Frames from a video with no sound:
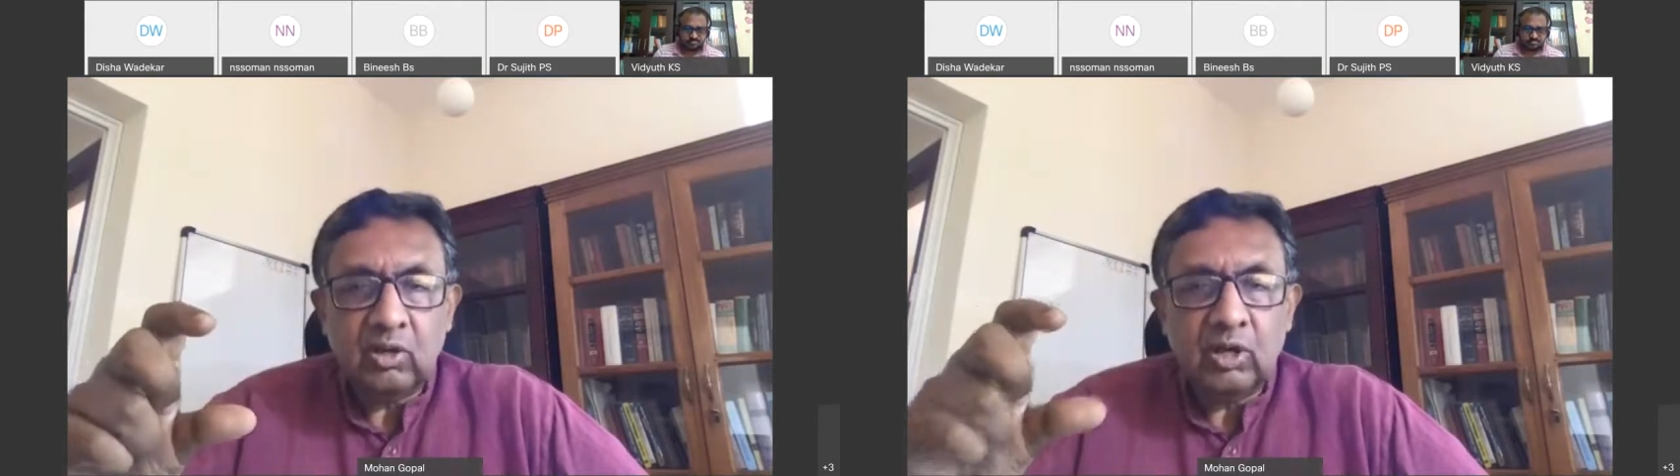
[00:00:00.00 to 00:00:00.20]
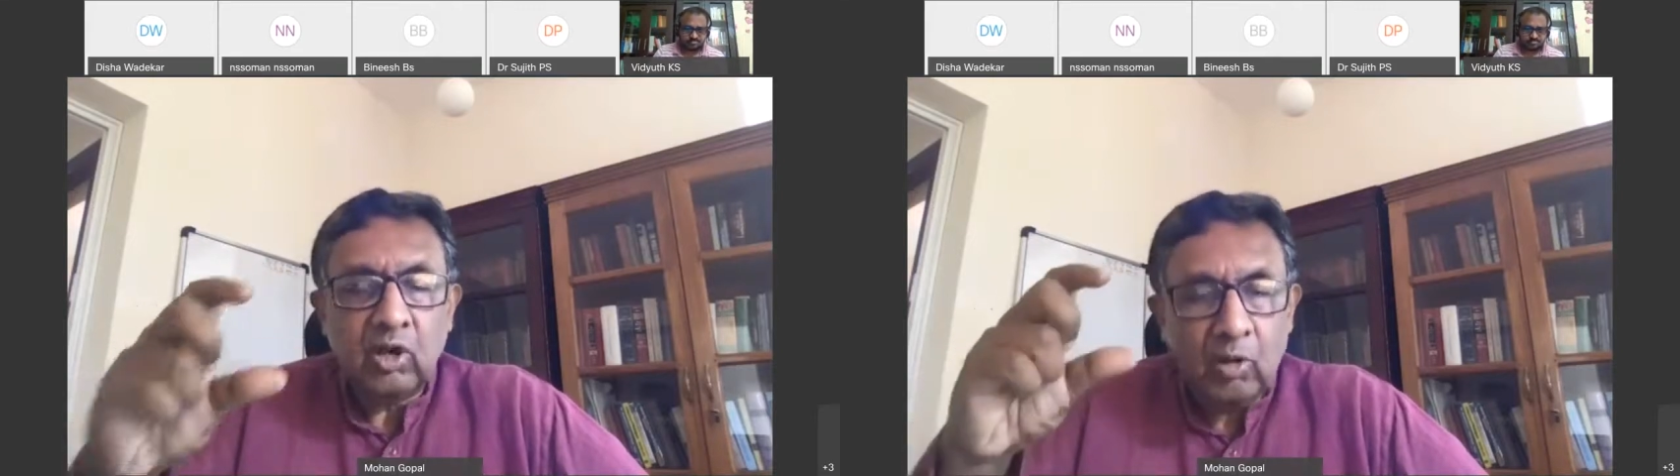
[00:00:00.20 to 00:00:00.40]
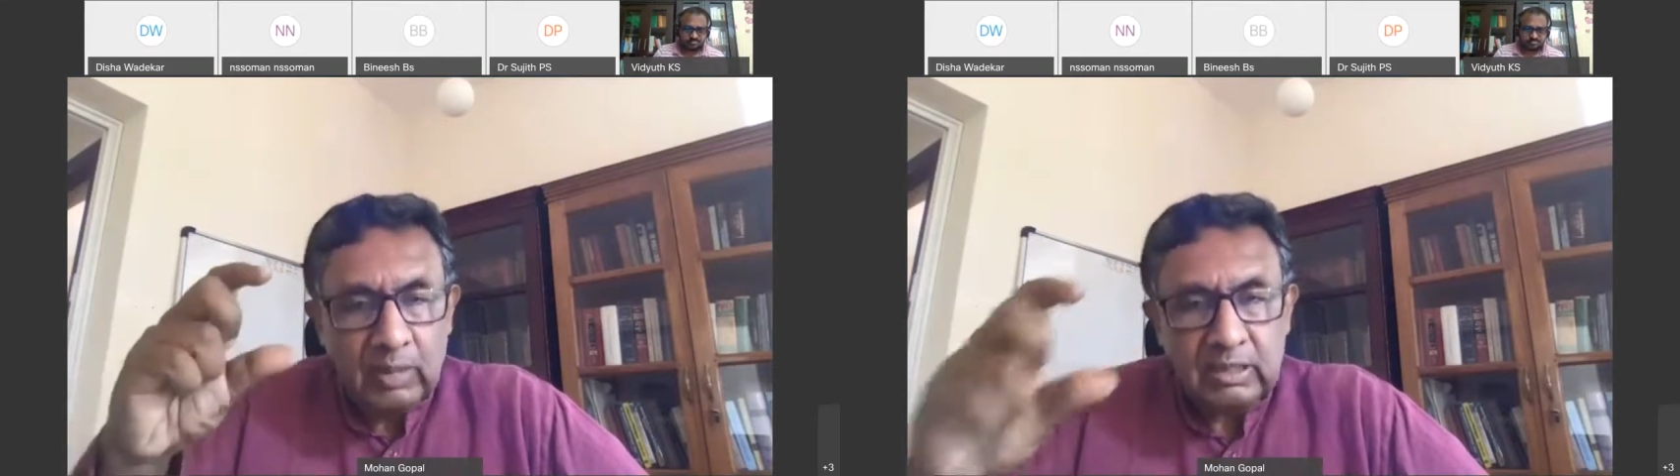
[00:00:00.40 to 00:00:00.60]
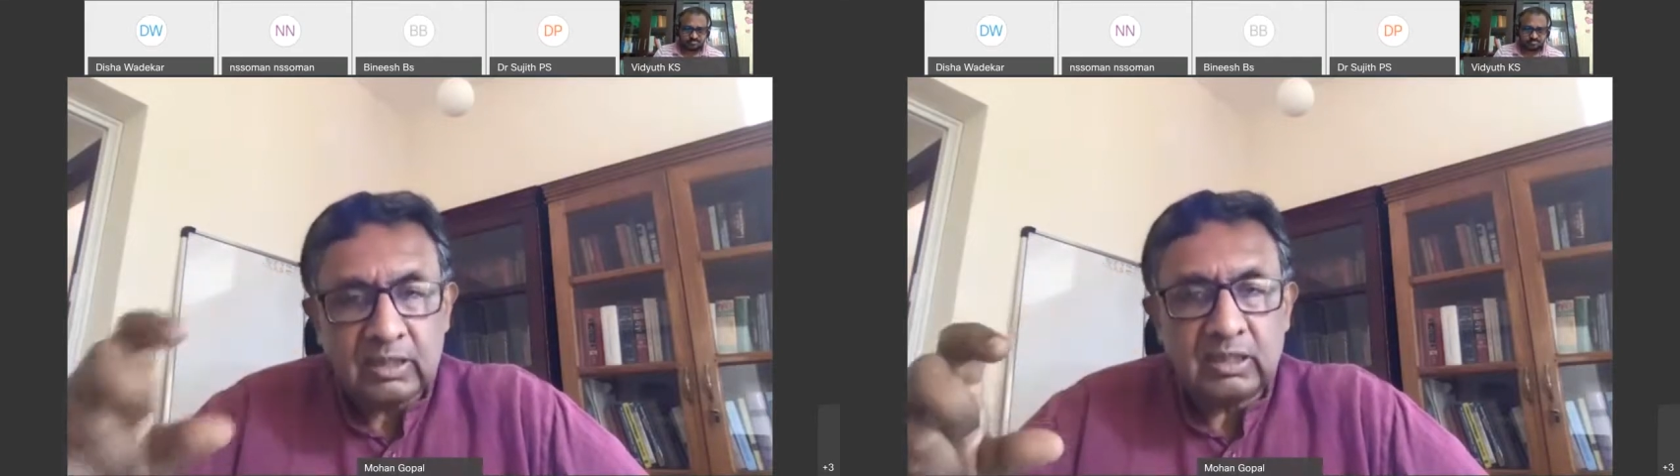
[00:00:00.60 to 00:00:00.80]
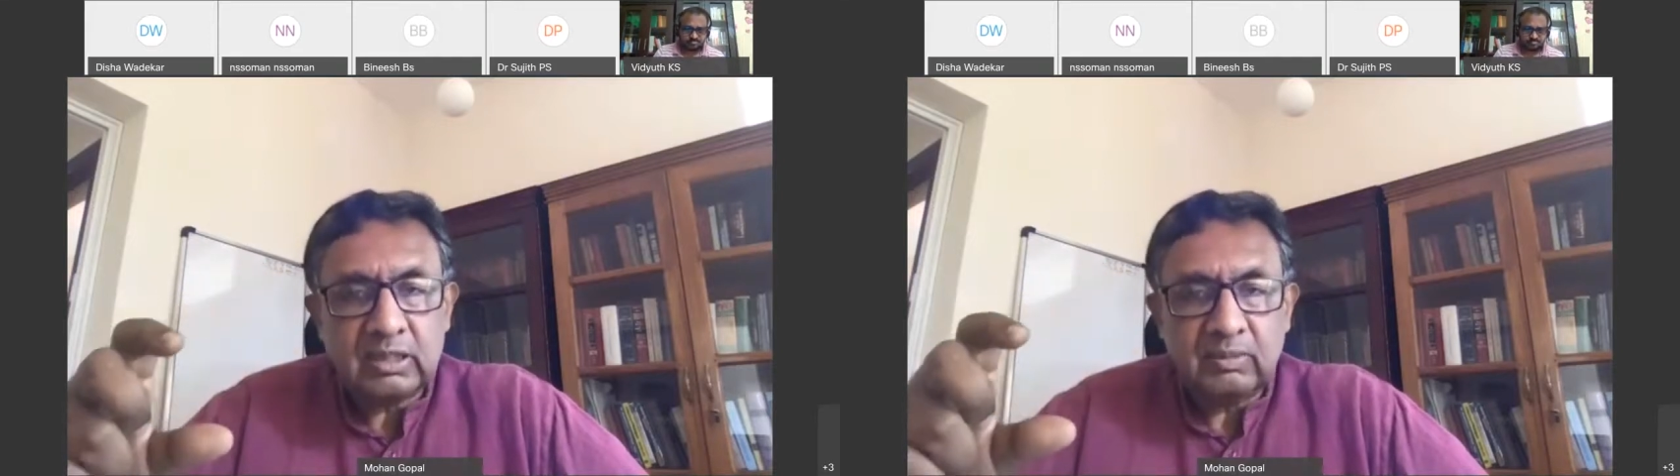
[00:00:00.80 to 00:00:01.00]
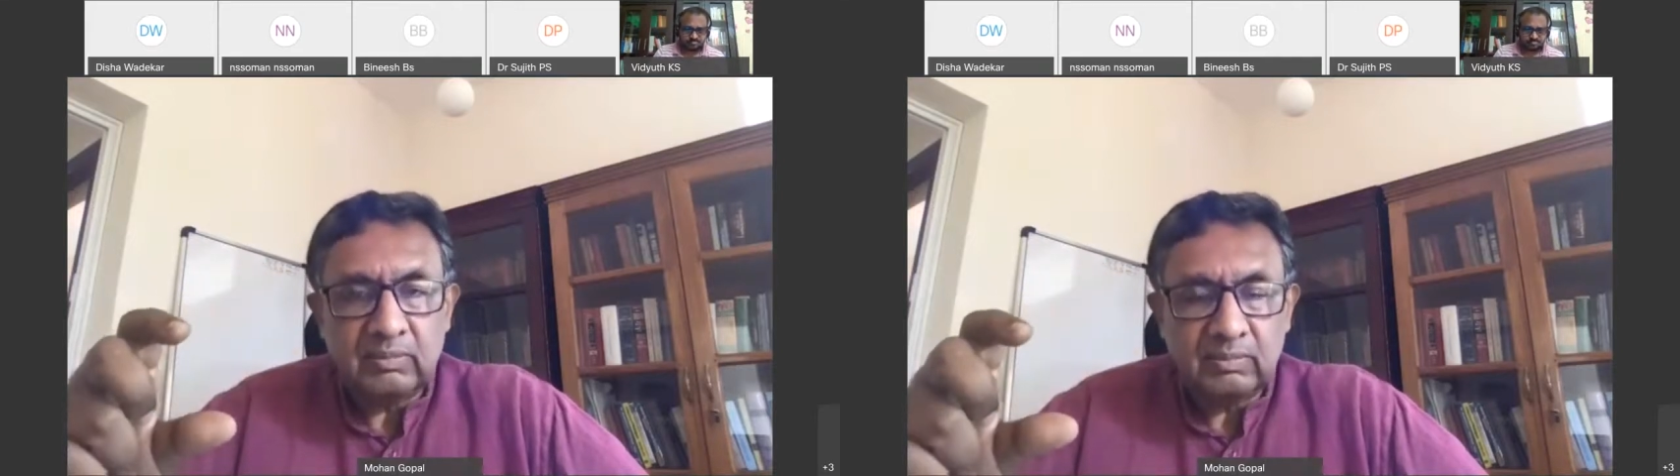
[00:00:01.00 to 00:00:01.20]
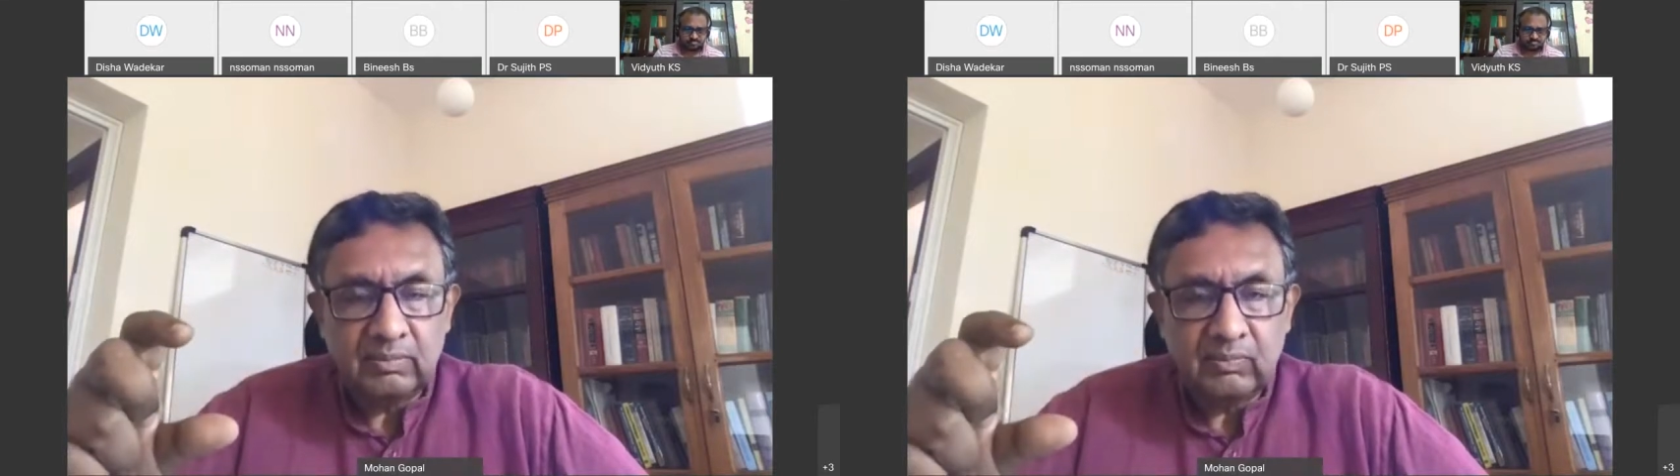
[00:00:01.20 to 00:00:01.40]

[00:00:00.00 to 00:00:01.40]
or a common system,